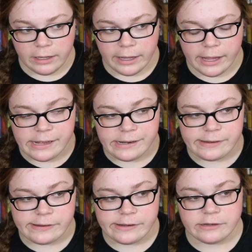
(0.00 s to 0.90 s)
It
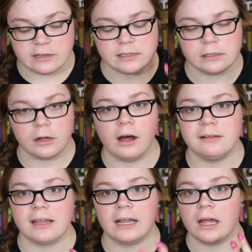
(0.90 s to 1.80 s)
doesn't
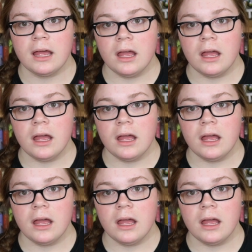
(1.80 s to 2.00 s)
cause like